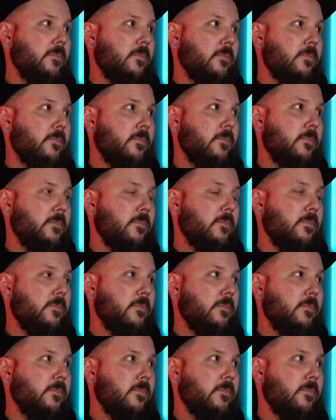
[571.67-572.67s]

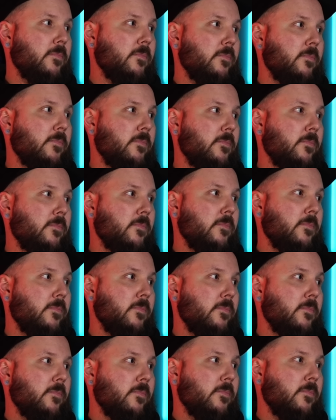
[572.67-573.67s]

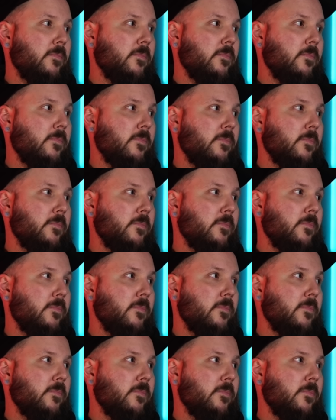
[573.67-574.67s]

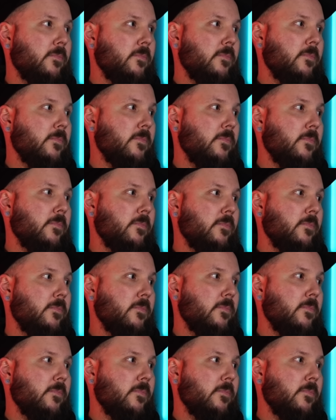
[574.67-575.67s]

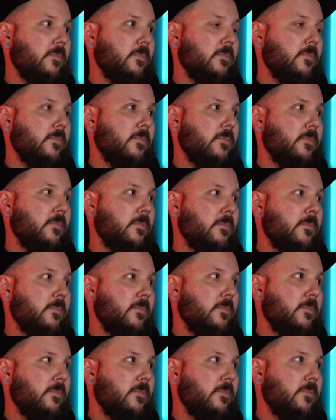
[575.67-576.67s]

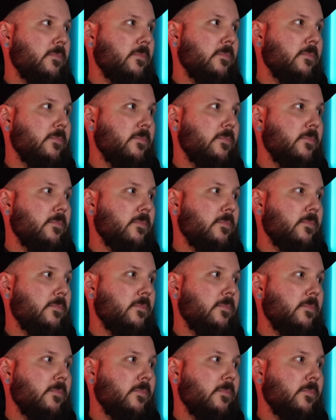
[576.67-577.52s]
No words are spoken by the person on screen.